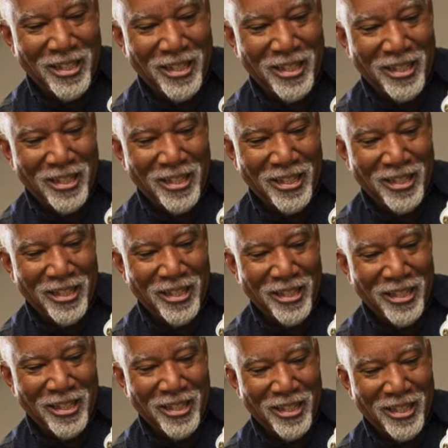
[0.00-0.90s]

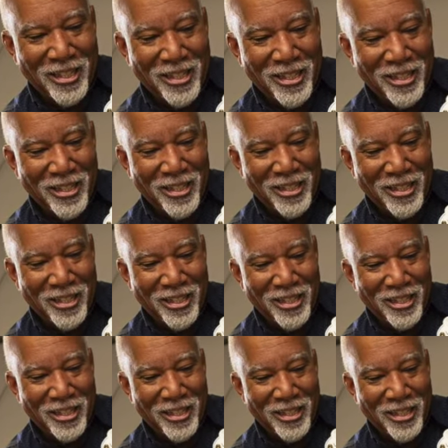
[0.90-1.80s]

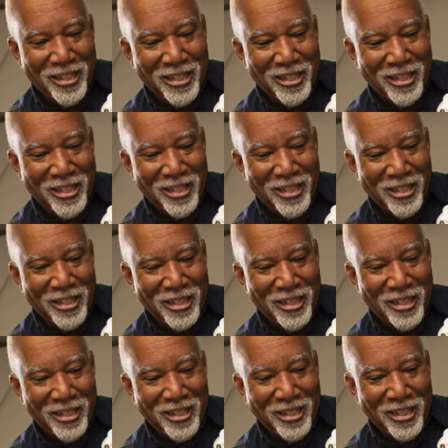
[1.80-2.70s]

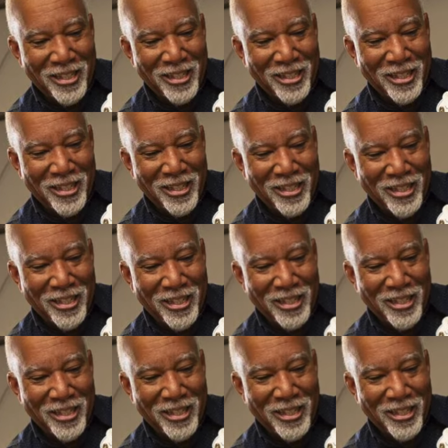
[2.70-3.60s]

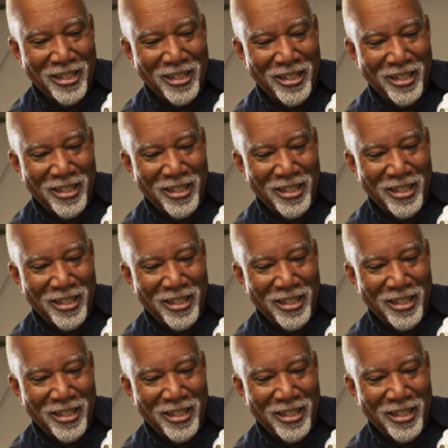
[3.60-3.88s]
Nobody speaks.